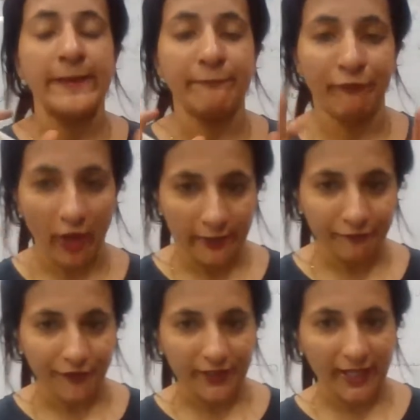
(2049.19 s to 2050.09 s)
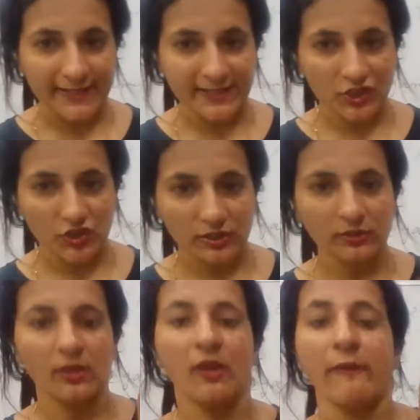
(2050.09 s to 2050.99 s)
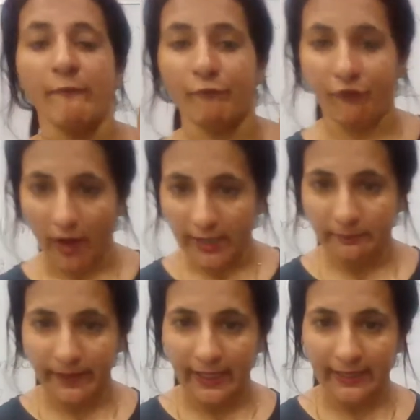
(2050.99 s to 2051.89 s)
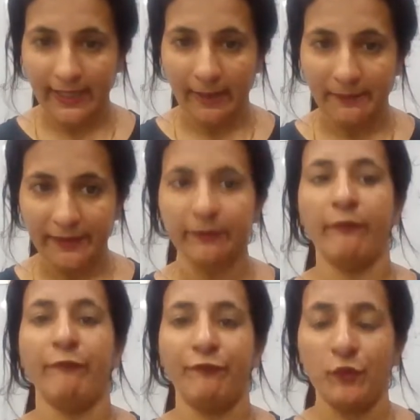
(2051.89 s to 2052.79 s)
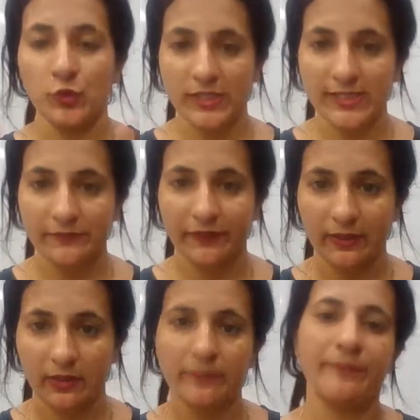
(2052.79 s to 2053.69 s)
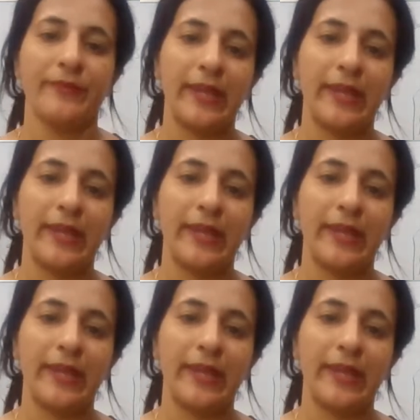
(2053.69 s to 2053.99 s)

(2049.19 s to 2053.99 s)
In one fertilization, one male gamete fuses with